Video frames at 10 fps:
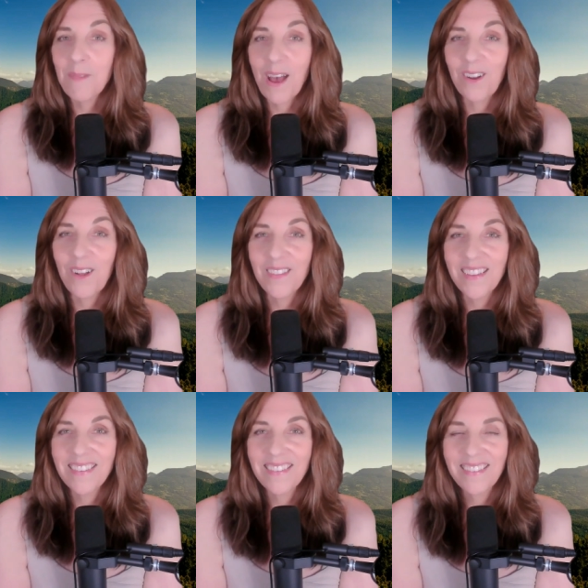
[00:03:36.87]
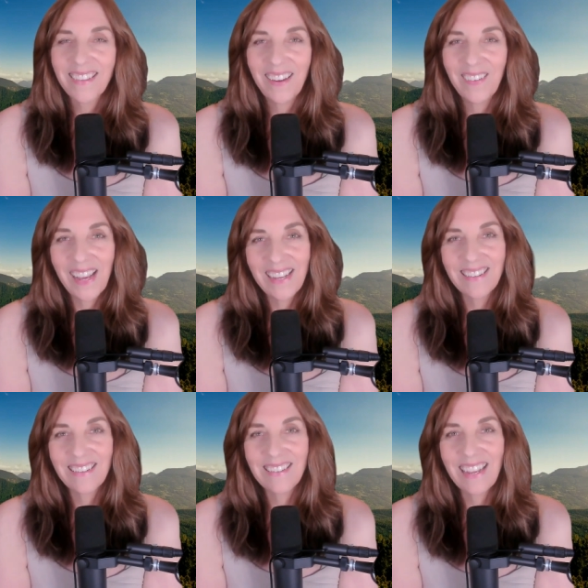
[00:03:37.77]
about all this. All
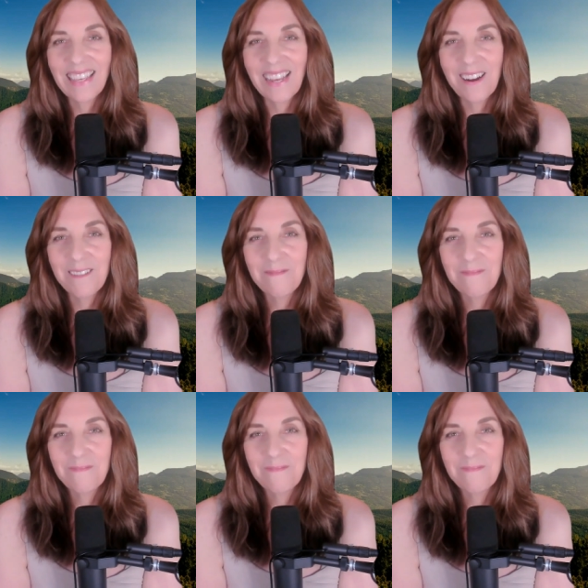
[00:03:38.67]
right, take care.